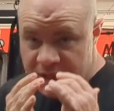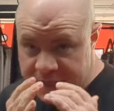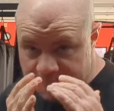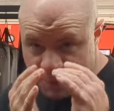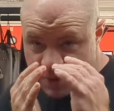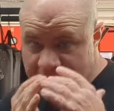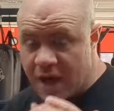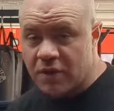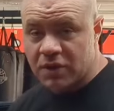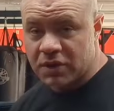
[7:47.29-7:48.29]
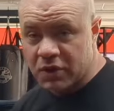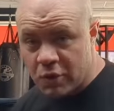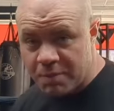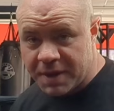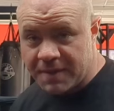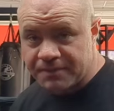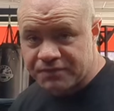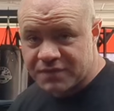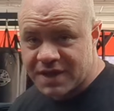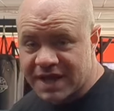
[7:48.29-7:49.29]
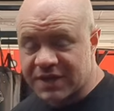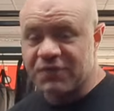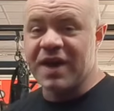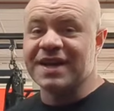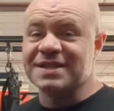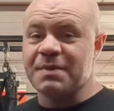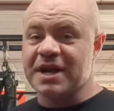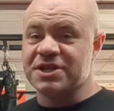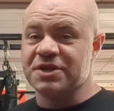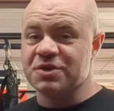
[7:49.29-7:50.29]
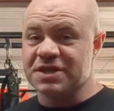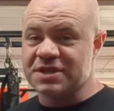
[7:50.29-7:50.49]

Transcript: keep you down a little bit. And it's funny because I'm actually using